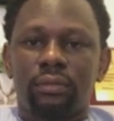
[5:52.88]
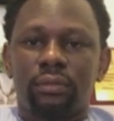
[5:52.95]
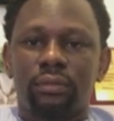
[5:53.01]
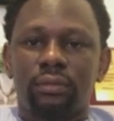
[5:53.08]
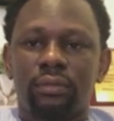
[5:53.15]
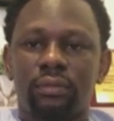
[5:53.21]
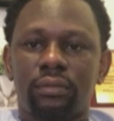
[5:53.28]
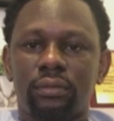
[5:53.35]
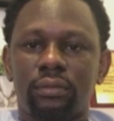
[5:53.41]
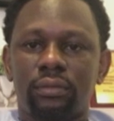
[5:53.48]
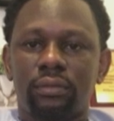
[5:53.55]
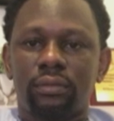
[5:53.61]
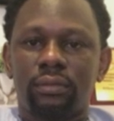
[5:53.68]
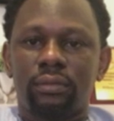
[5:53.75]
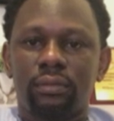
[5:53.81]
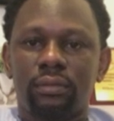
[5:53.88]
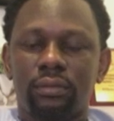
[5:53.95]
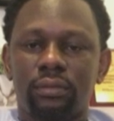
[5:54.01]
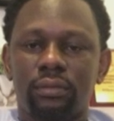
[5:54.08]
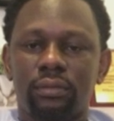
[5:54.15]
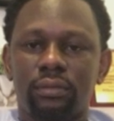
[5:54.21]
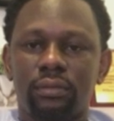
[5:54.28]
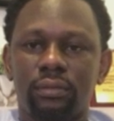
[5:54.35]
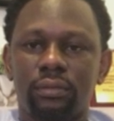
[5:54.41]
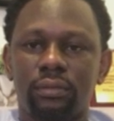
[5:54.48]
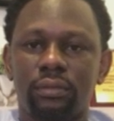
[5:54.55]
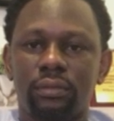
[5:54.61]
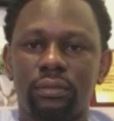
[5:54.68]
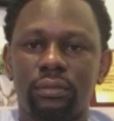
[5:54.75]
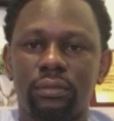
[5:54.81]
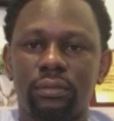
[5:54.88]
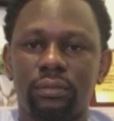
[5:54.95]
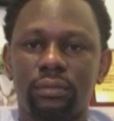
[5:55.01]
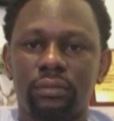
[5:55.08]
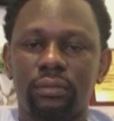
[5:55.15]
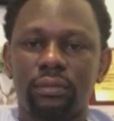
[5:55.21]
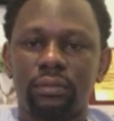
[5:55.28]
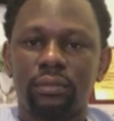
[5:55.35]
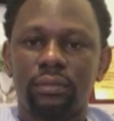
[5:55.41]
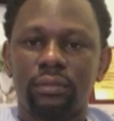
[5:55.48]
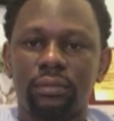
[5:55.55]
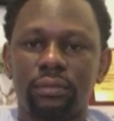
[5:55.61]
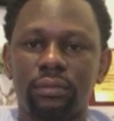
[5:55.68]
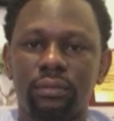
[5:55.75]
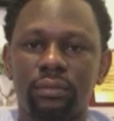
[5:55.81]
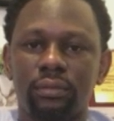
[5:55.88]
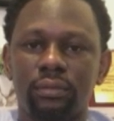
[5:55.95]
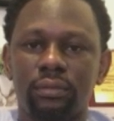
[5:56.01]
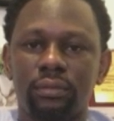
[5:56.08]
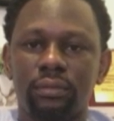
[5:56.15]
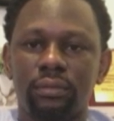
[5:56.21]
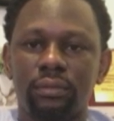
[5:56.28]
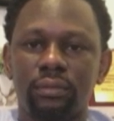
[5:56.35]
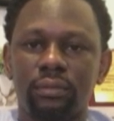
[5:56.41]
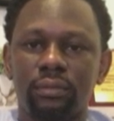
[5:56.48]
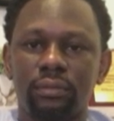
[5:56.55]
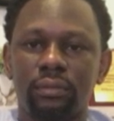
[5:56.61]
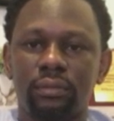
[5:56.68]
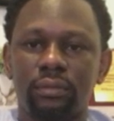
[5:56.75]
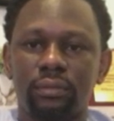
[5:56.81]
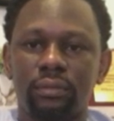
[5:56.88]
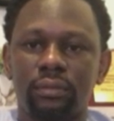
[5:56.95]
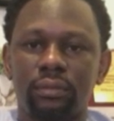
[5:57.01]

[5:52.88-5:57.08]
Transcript: This person isn't speaking.